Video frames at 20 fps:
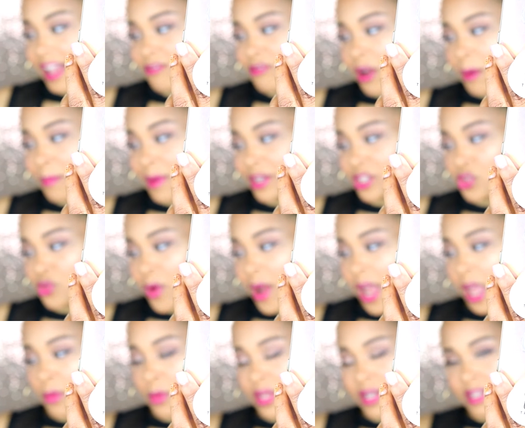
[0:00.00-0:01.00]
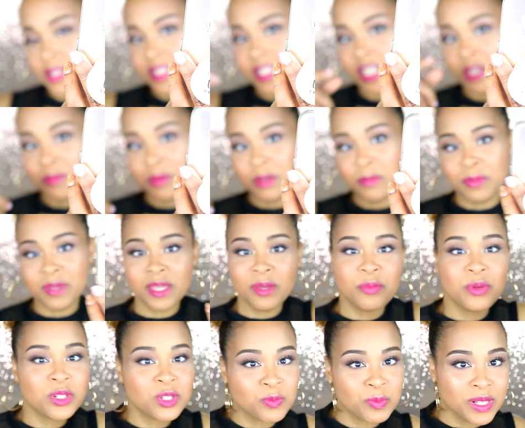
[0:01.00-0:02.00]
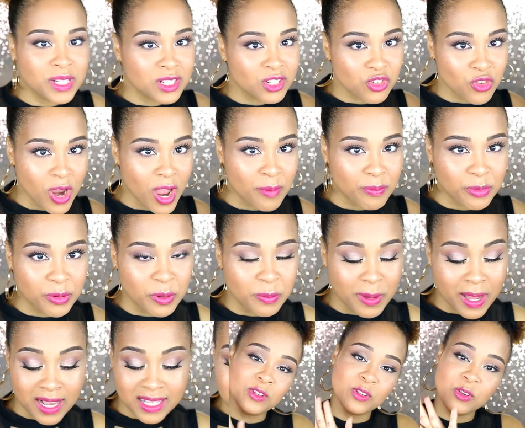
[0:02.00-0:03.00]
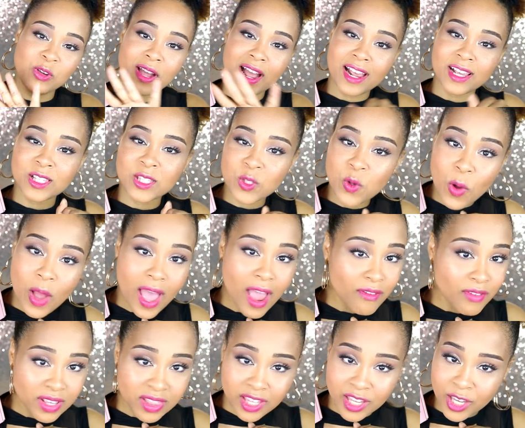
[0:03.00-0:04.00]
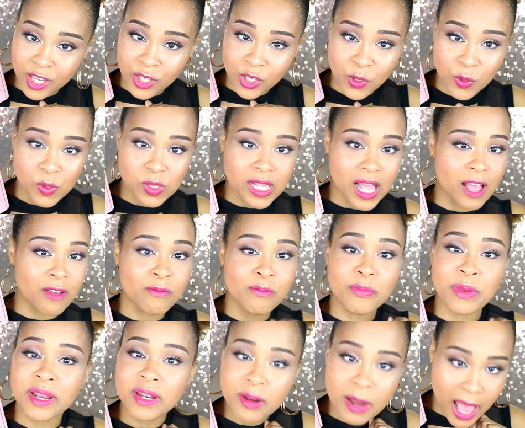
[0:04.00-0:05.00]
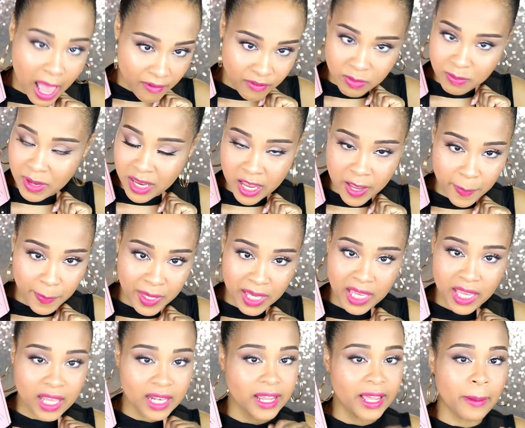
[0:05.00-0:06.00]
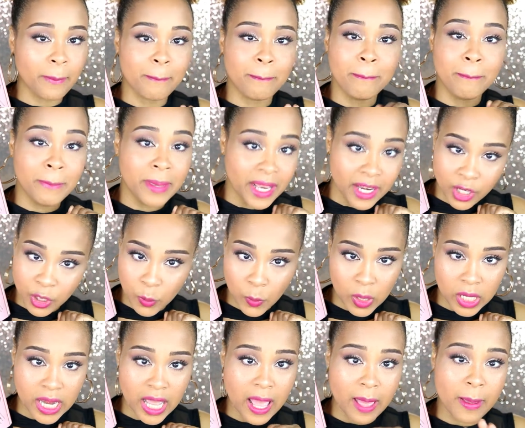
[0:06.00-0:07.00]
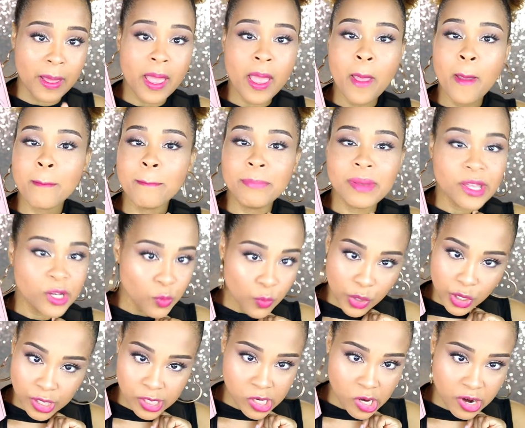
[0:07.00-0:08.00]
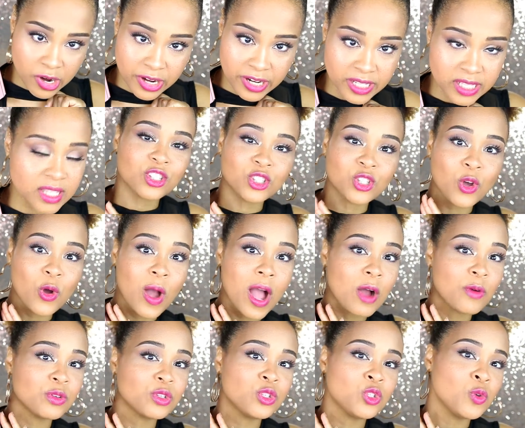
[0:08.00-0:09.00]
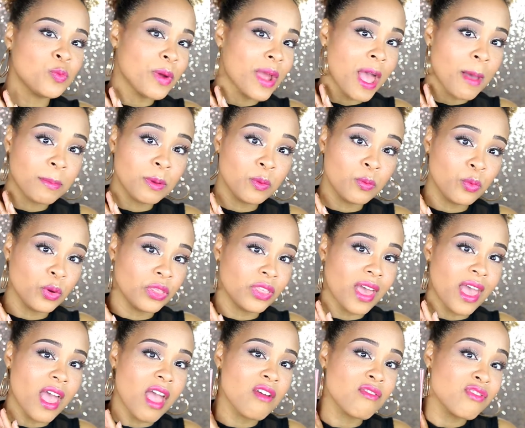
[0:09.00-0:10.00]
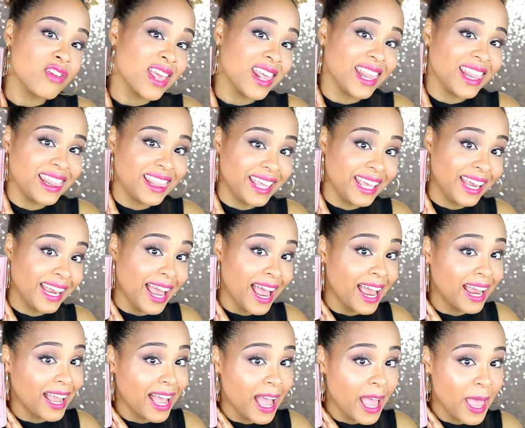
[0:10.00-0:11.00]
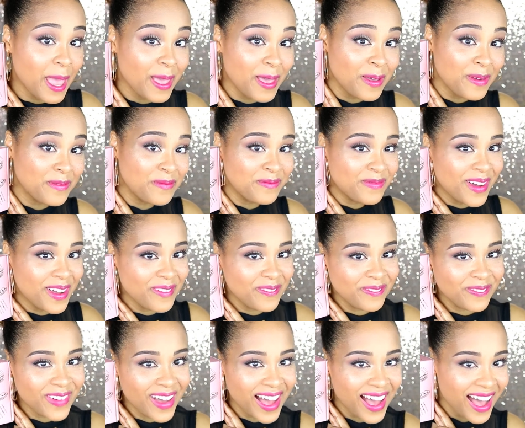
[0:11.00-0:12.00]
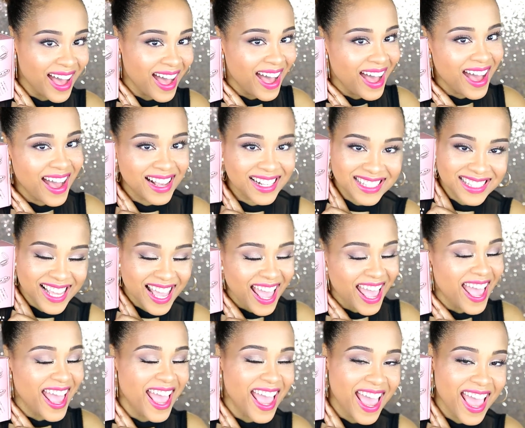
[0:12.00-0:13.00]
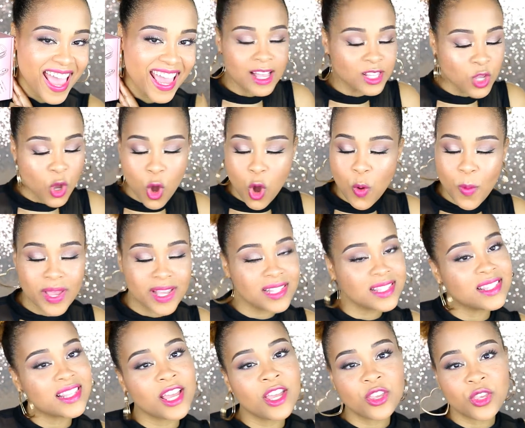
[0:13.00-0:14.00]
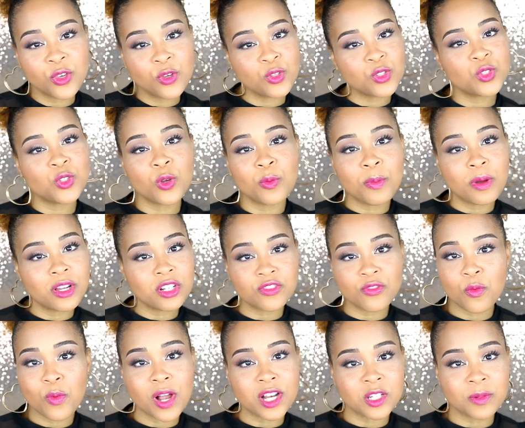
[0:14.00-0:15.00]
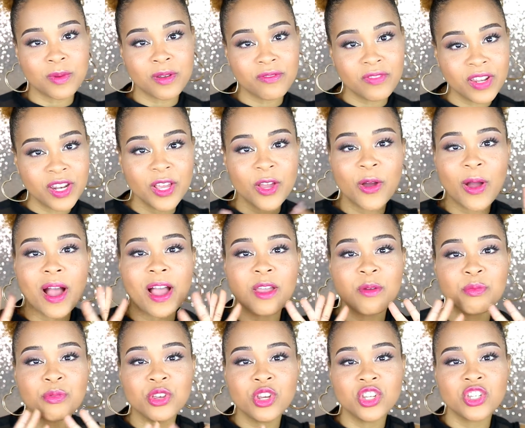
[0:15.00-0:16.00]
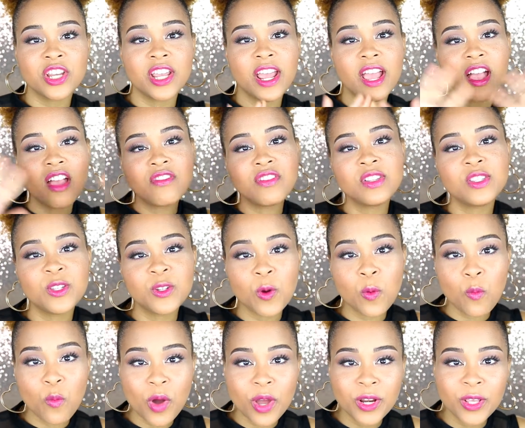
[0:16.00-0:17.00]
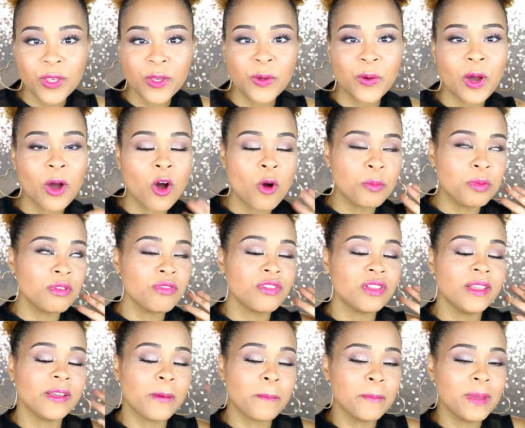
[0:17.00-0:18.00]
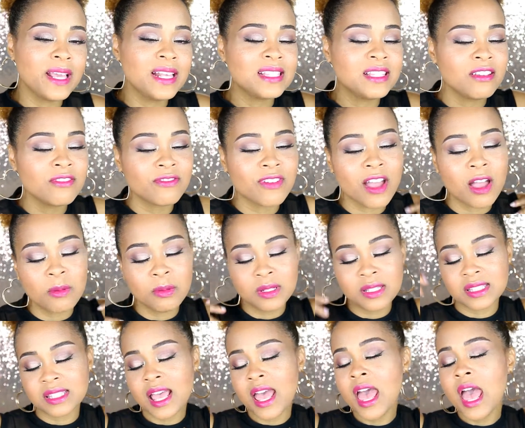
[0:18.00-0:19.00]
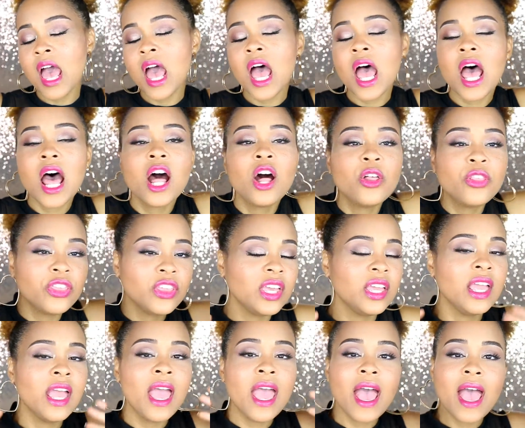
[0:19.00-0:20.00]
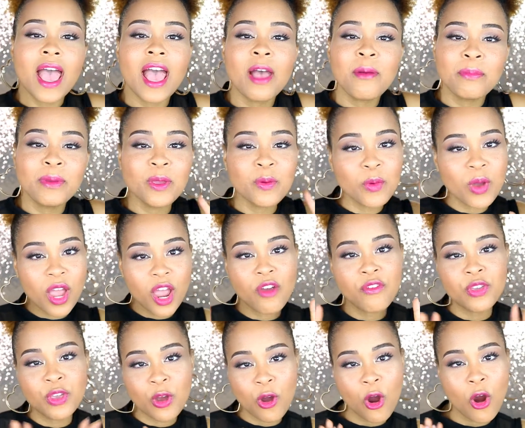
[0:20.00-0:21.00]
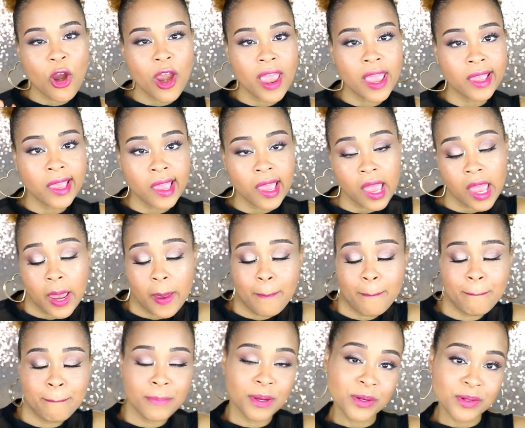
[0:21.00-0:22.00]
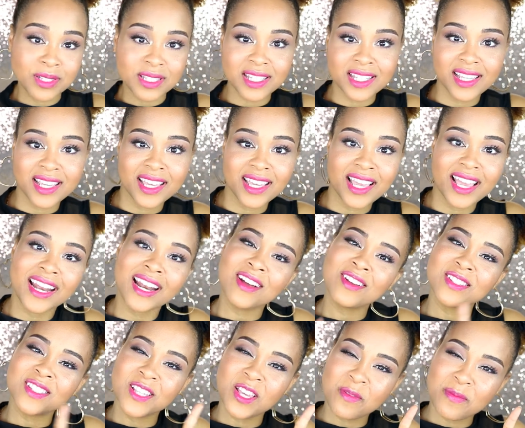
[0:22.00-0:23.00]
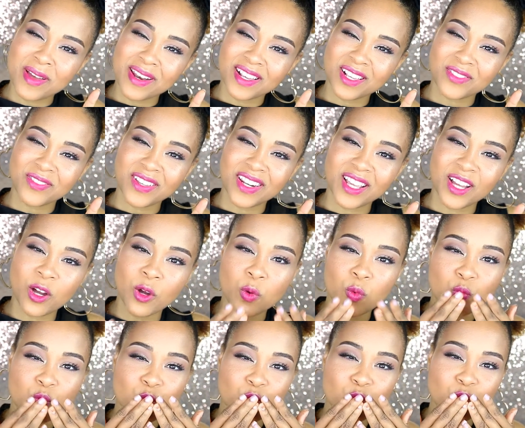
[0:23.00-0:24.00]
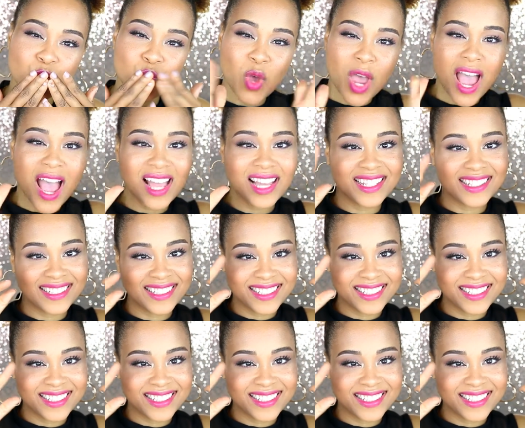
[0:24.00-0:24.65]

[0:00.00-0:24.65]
I rep my tribe in the TBB, which means Tribe Beauty Box. You guys saw everything in use. I've been having Makeup Geek, like, been doing that. Been wearing NARS. So I was super happy with everything I got in my box. Yay! As always, thank you so much for watching my video. I appreciate every single one of you. I hope you're feeling amazing, fabulous, healthy, happy, wherever you are, aka Boutiki, and I'll see you in my next video. Mwah!